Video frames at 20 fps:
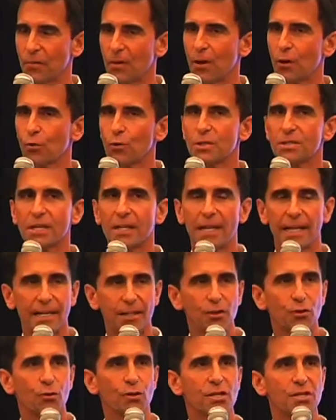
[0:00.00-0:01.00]
there was an
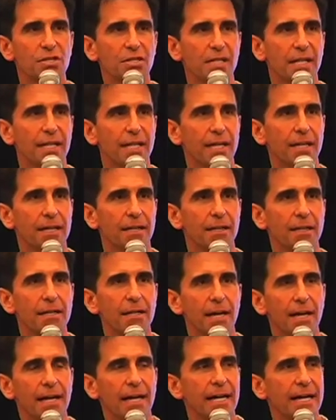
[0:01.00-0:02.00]
interest
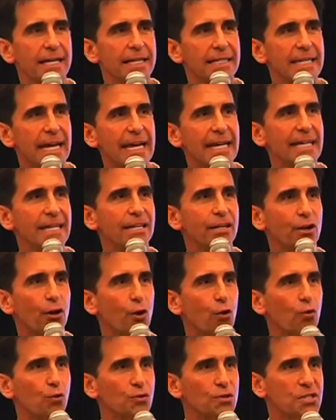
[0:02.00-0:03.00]
in taking an
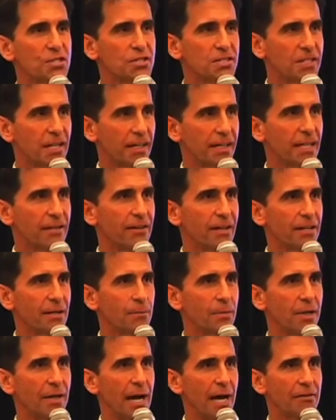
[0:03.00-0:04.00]
old study that
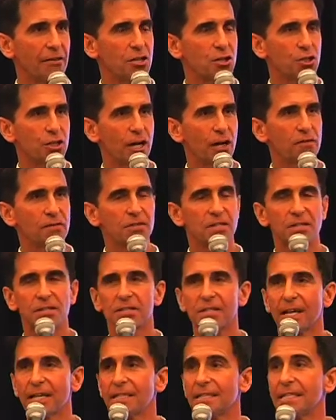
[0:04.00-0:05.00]
had been on the shelf
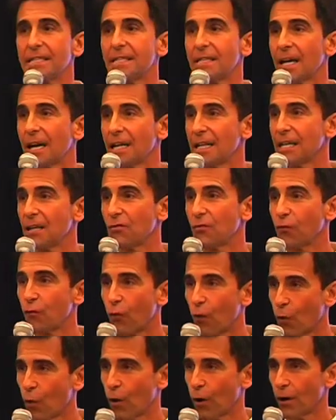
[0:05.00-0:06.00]
since
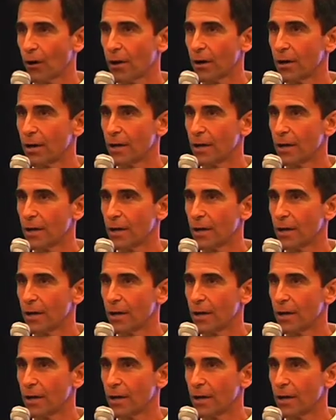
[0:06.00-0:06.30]
1994